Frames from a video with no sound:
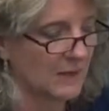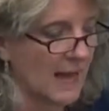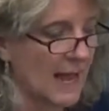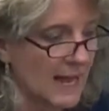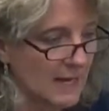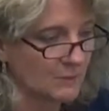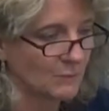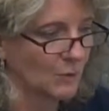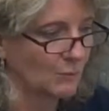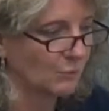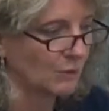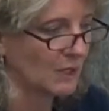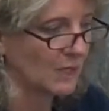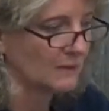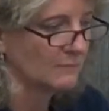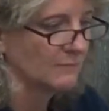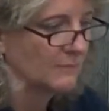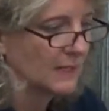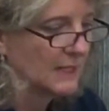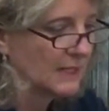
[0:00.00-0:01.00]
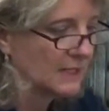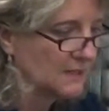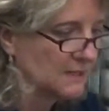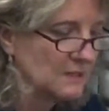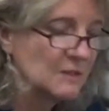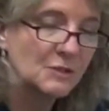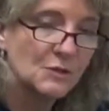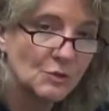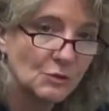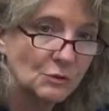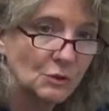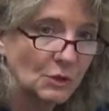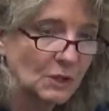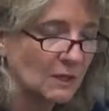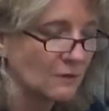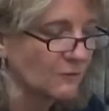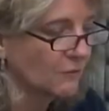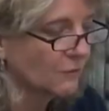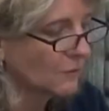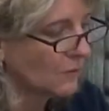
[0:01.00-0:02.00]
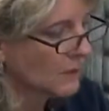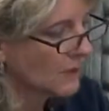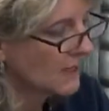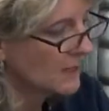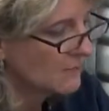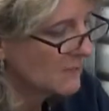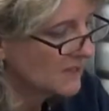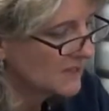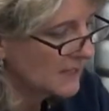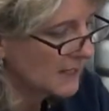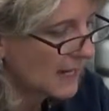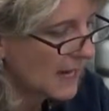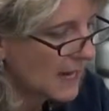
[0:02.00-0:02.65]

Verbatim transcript: animal blood since you're looking for a missing